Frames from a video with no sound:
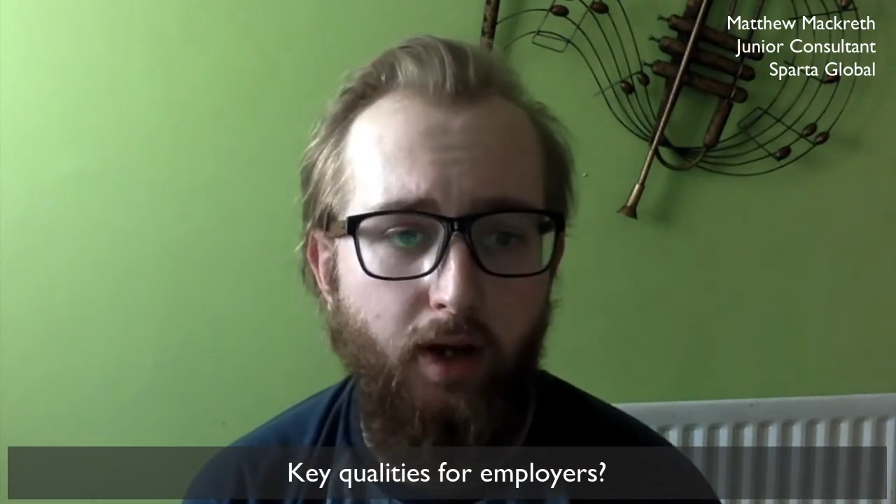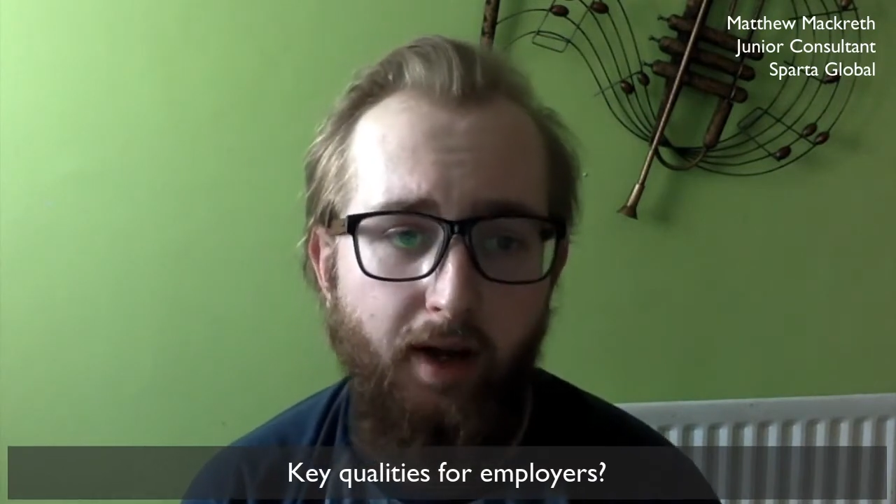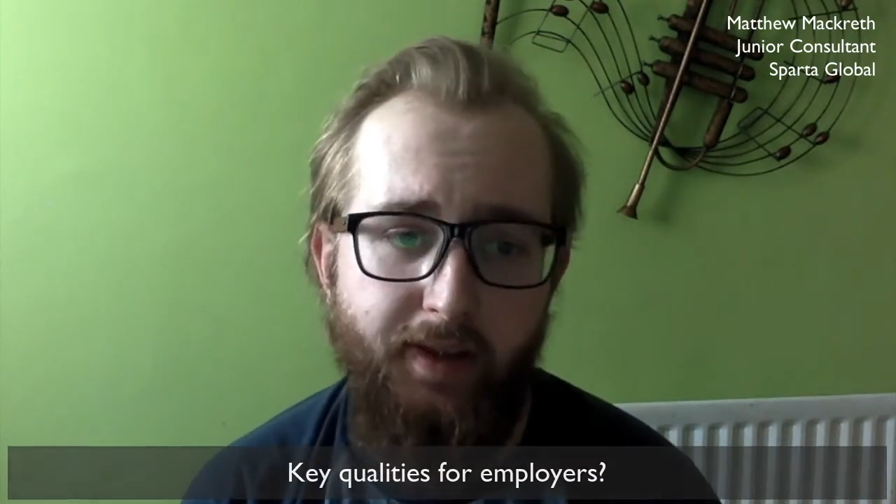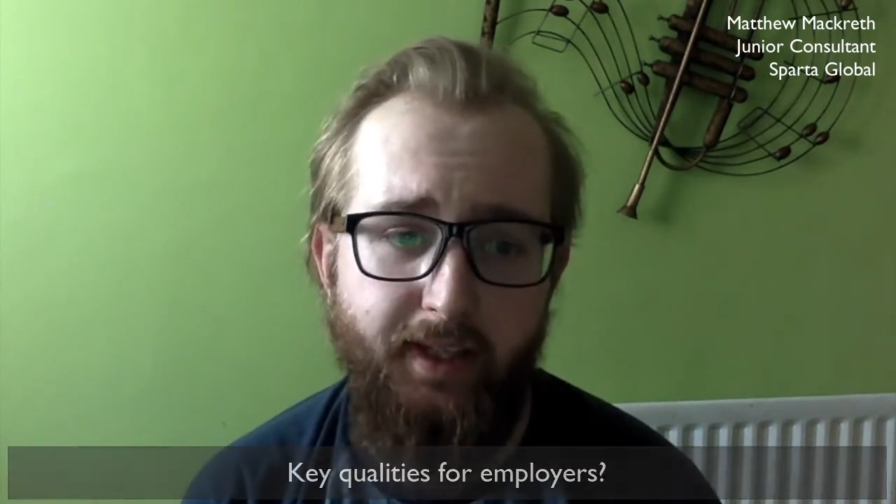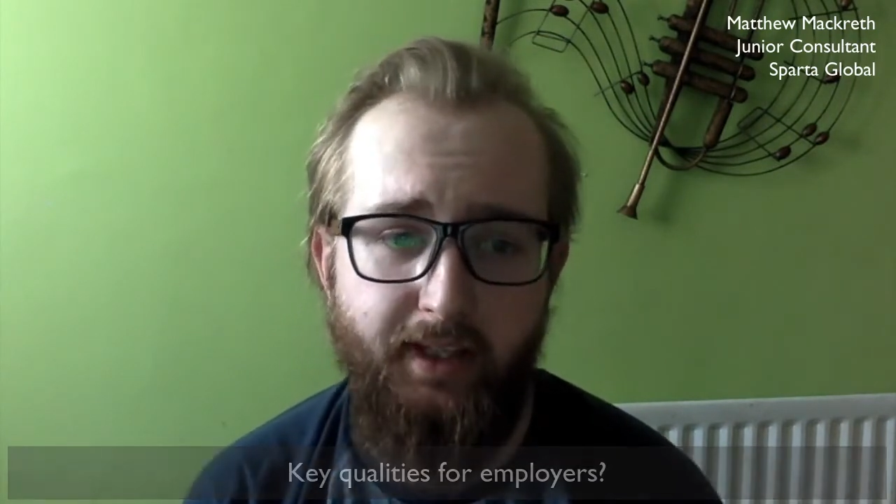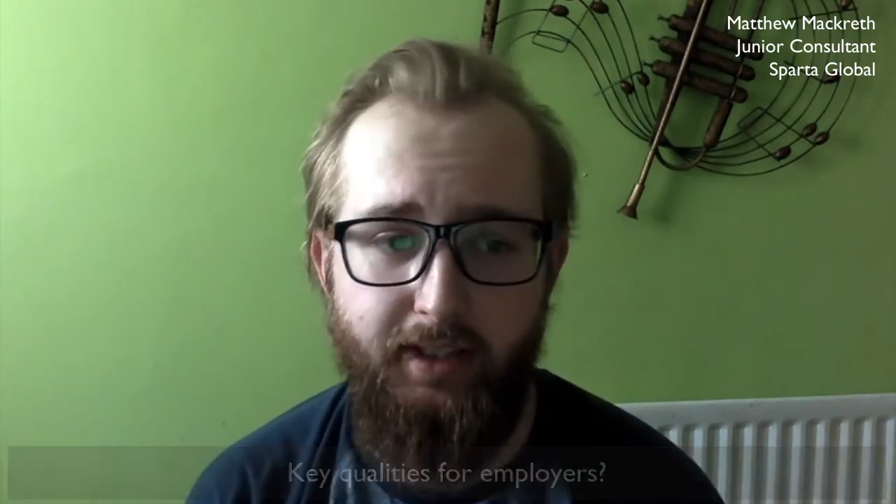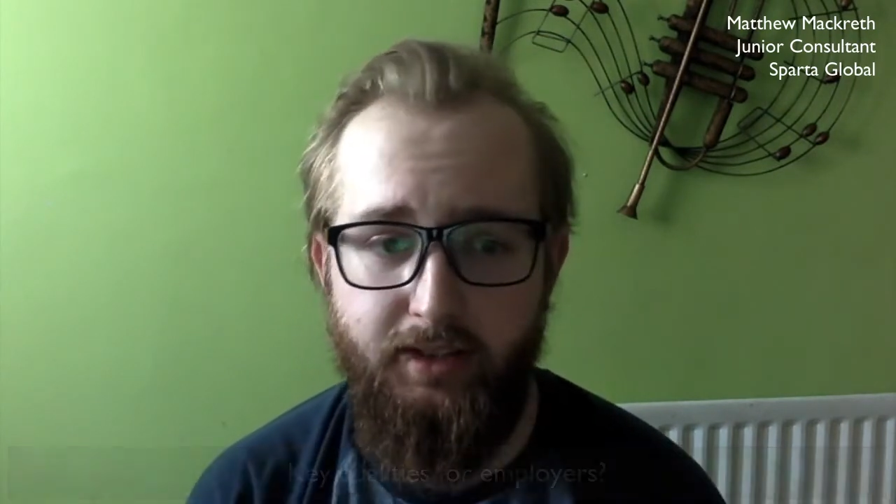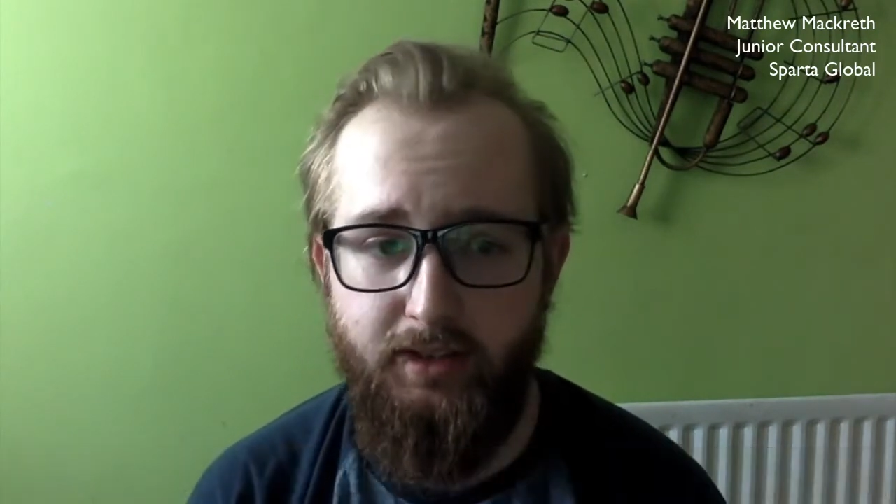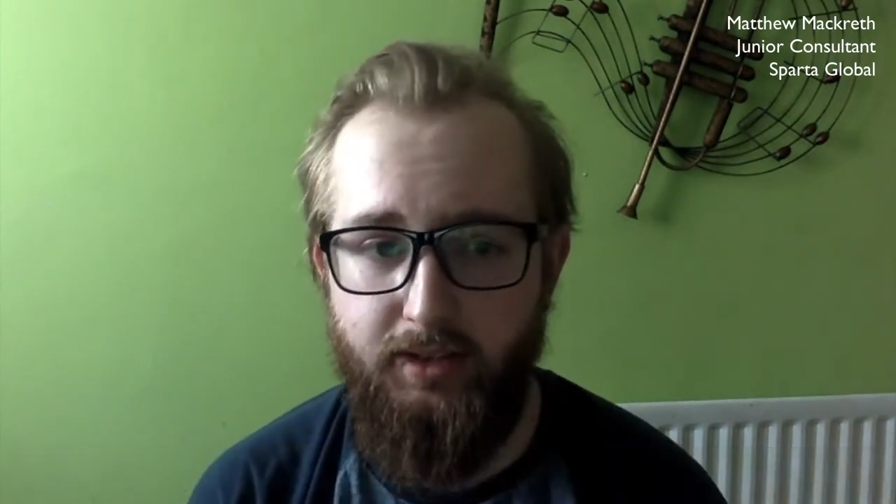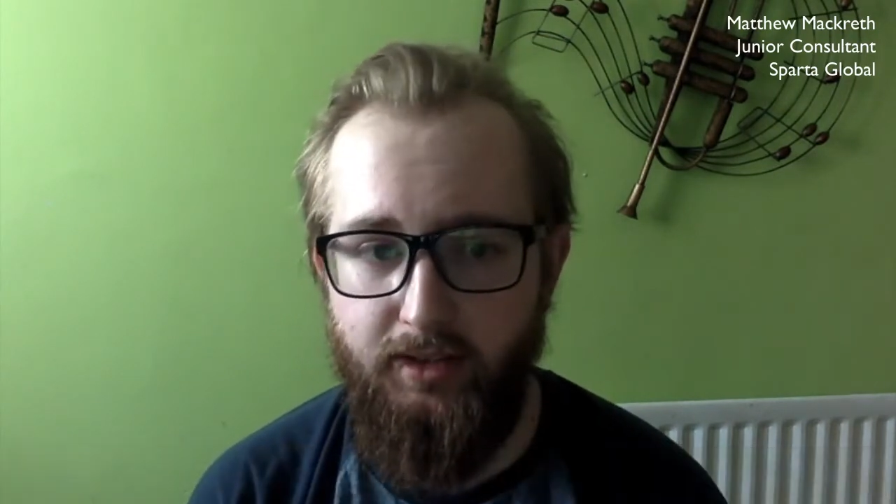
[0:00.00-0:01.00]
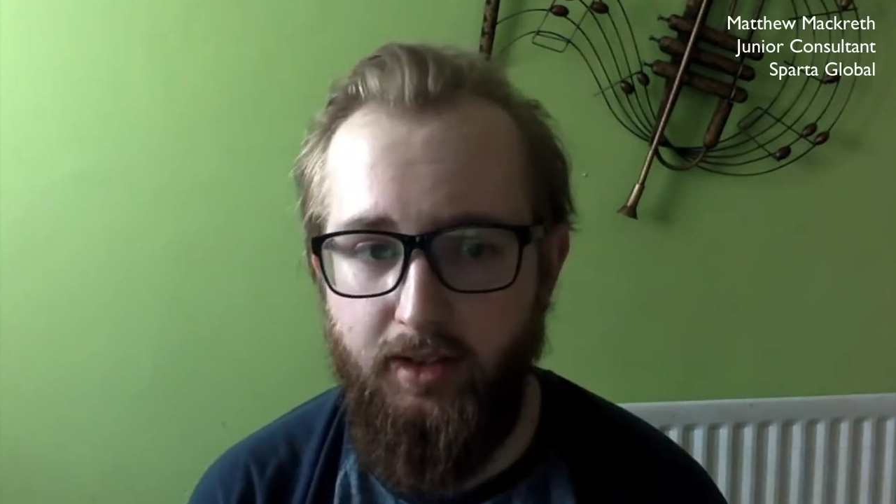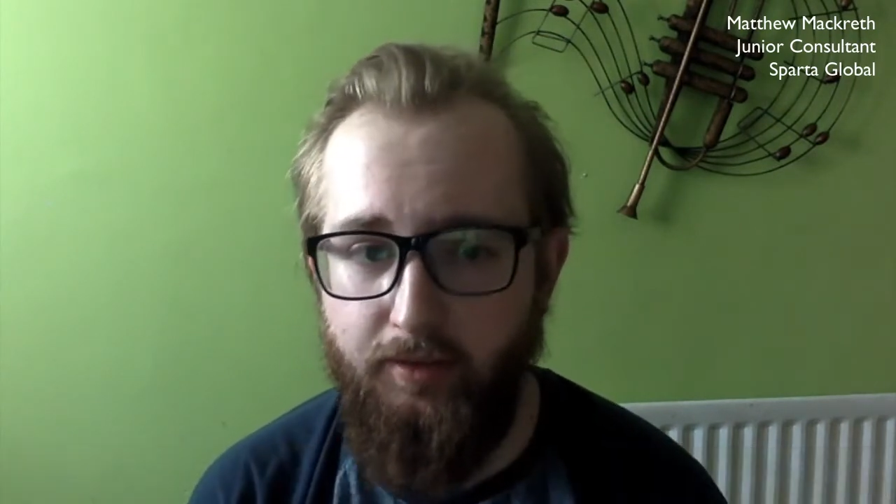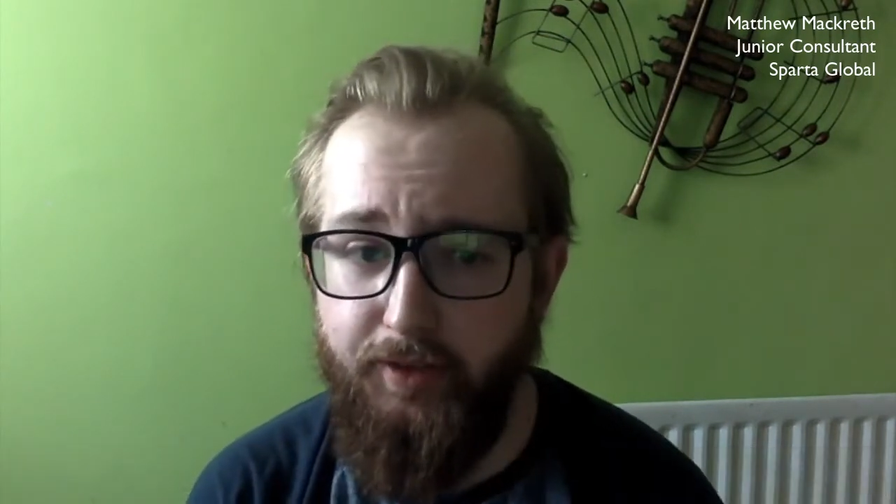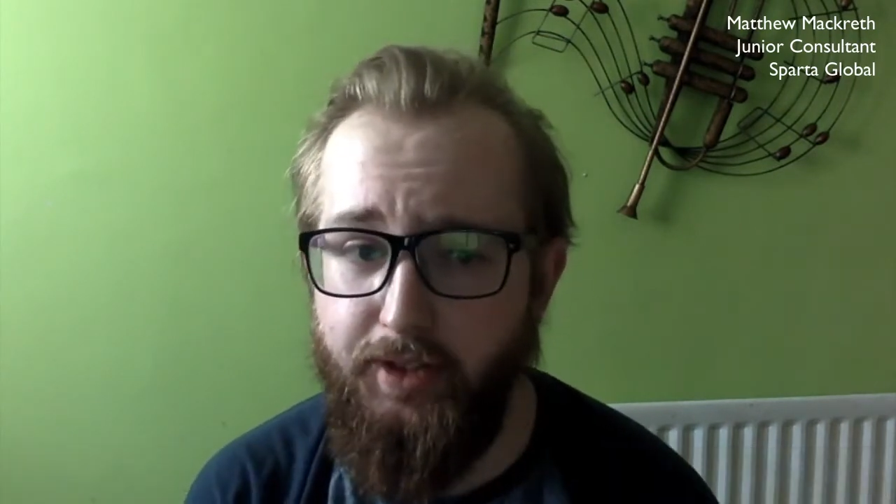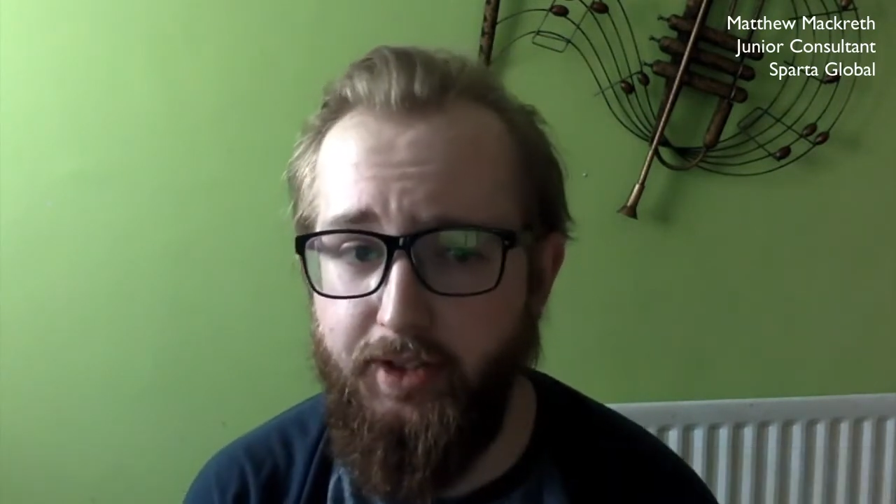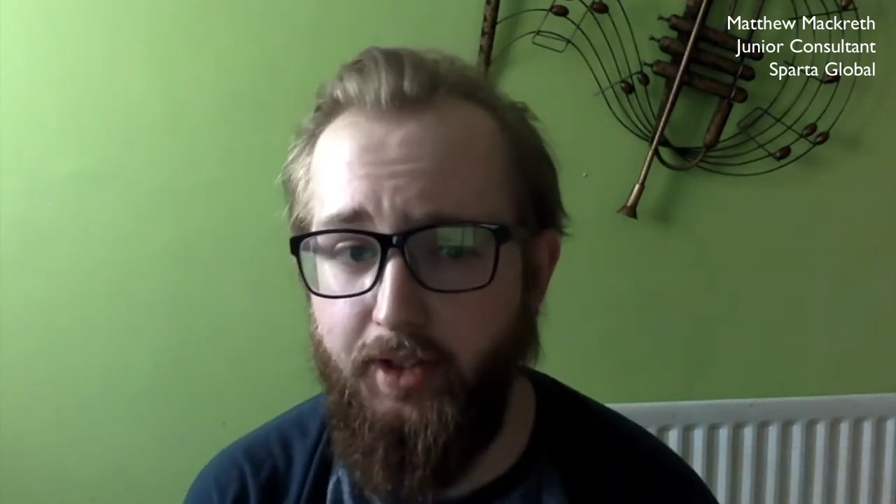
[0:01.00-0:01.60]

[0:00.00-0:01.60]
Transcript: I think it's confidence